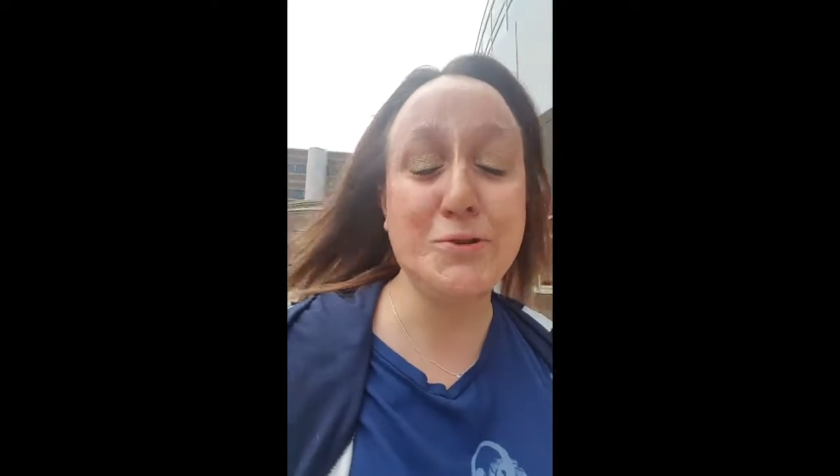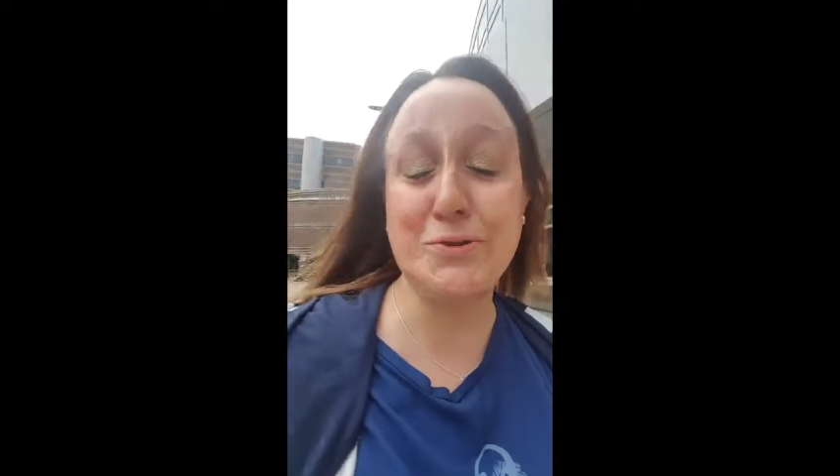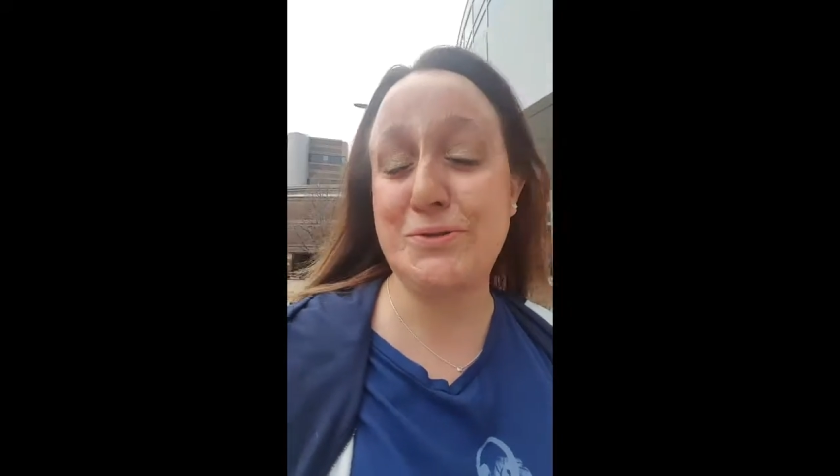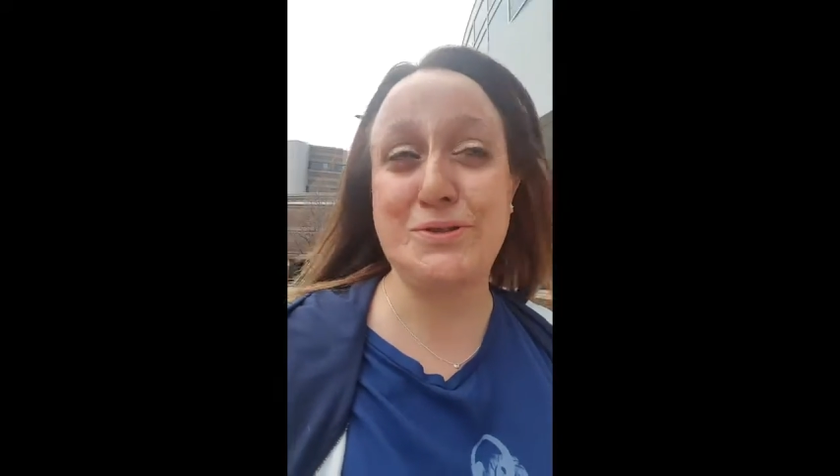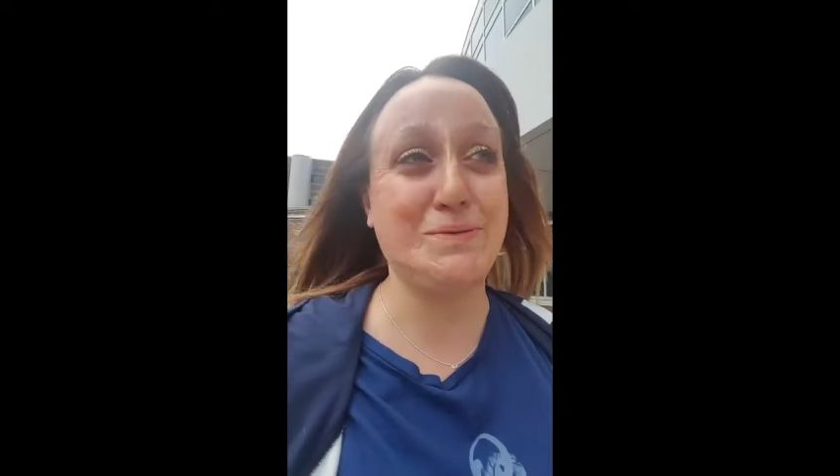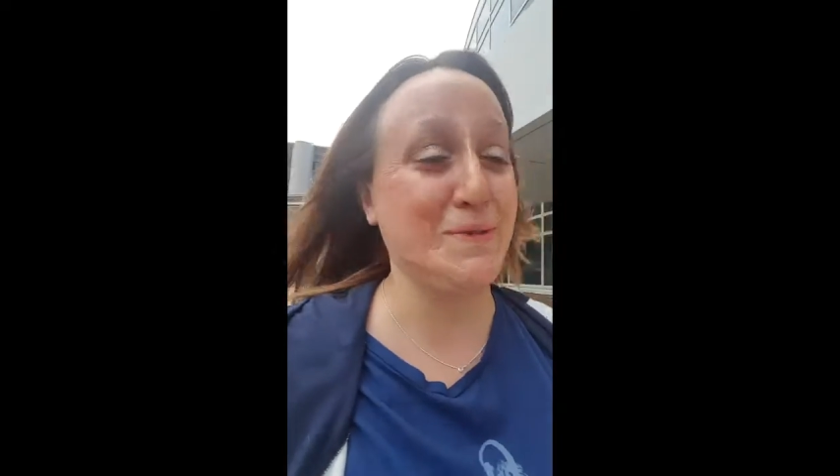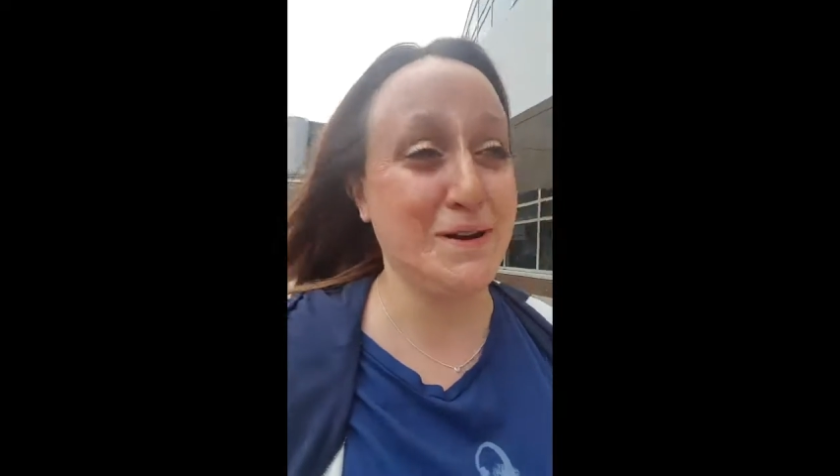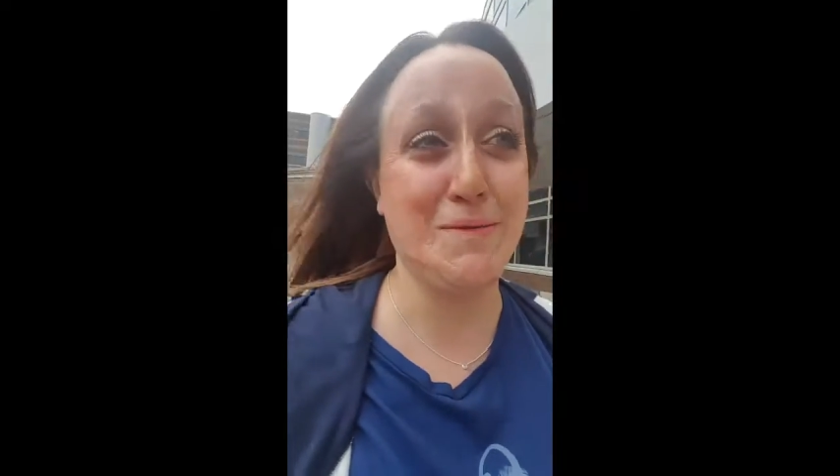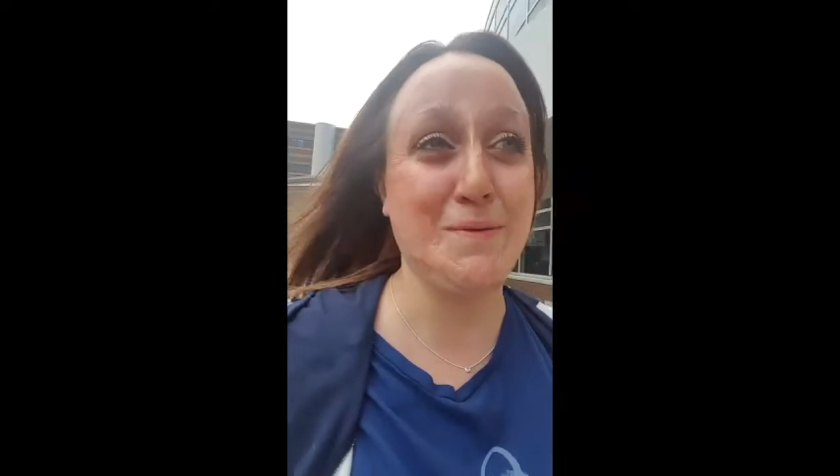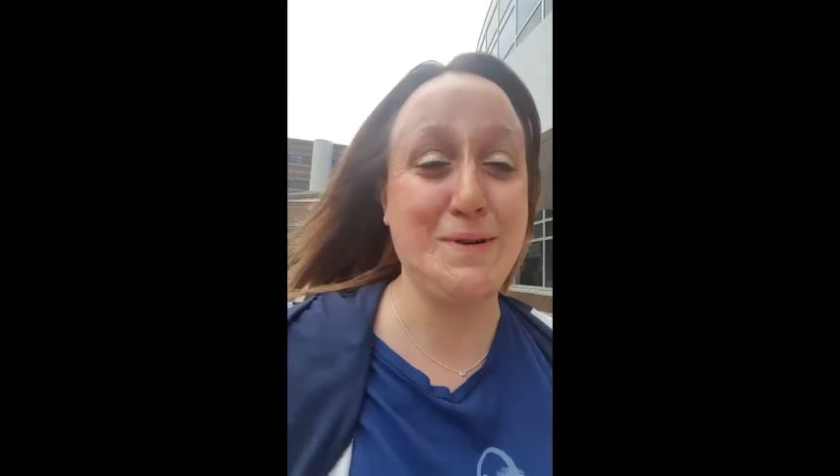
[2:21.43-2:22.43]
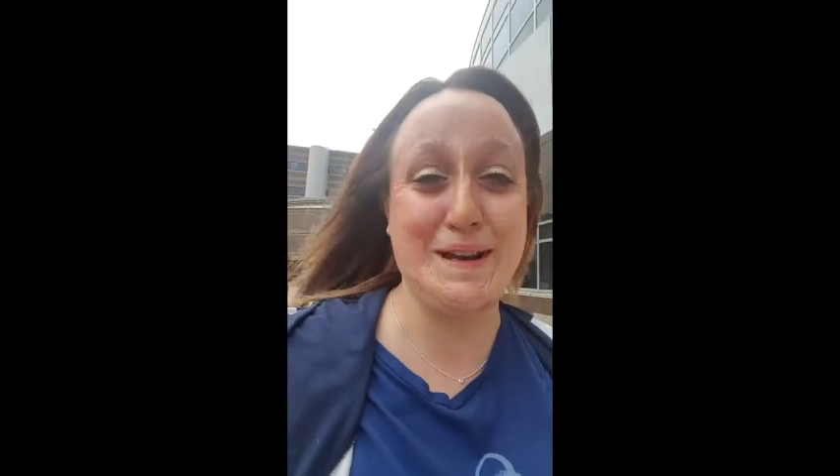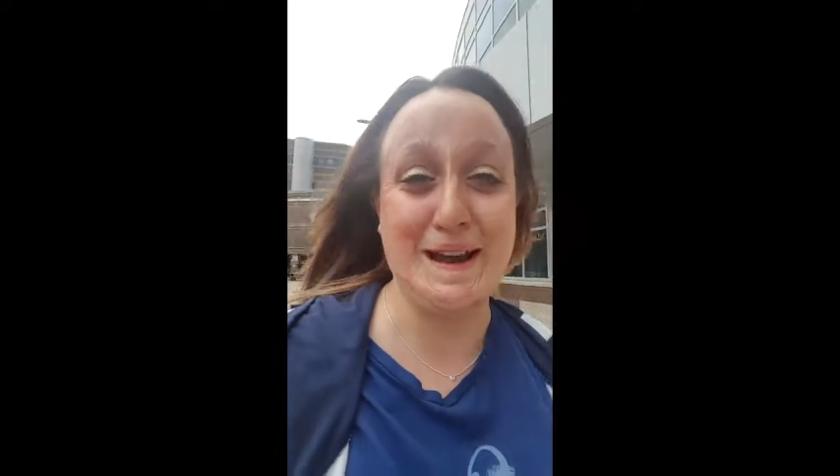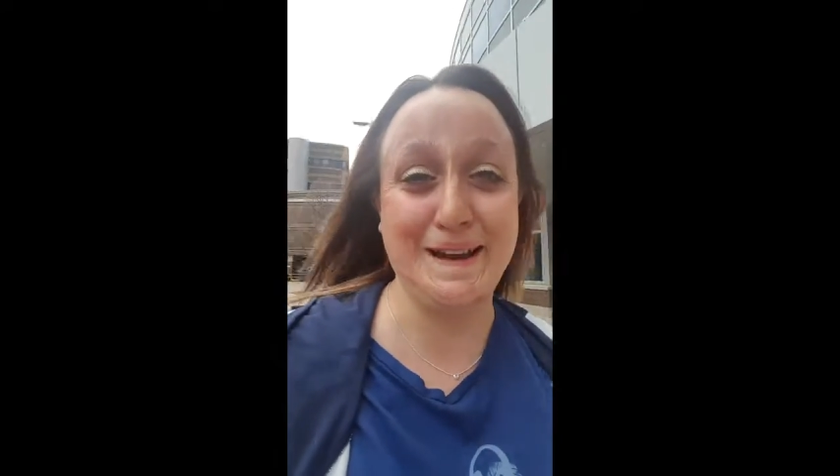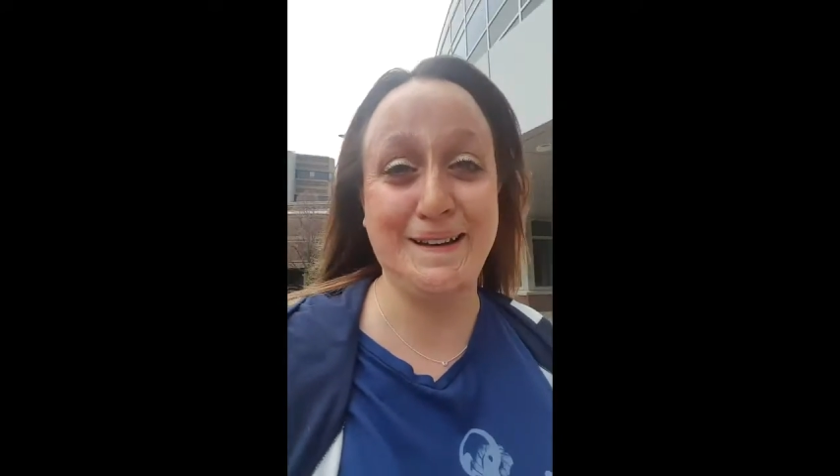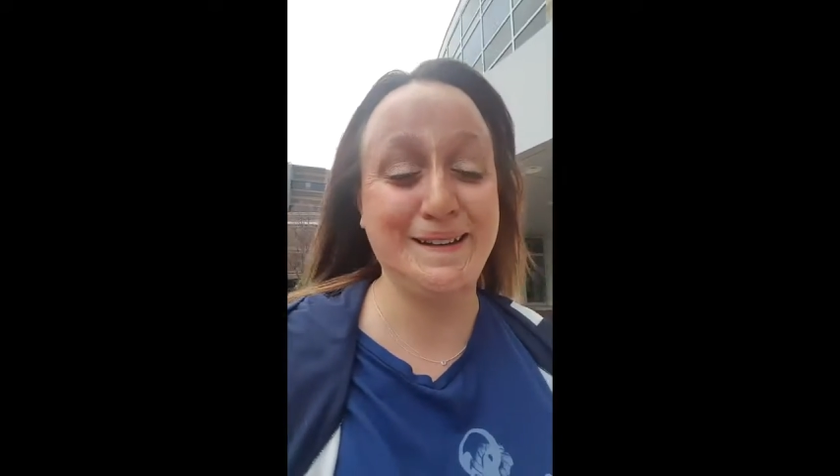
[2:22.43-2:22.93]
kudos to my mom and
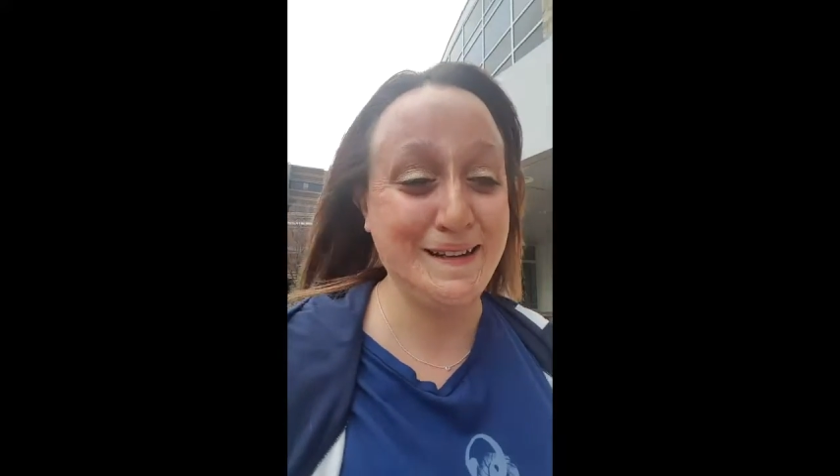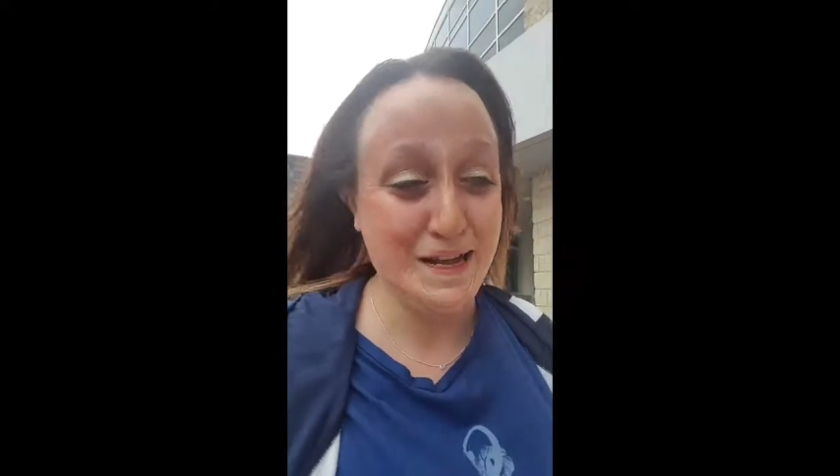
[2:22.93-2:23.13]
dad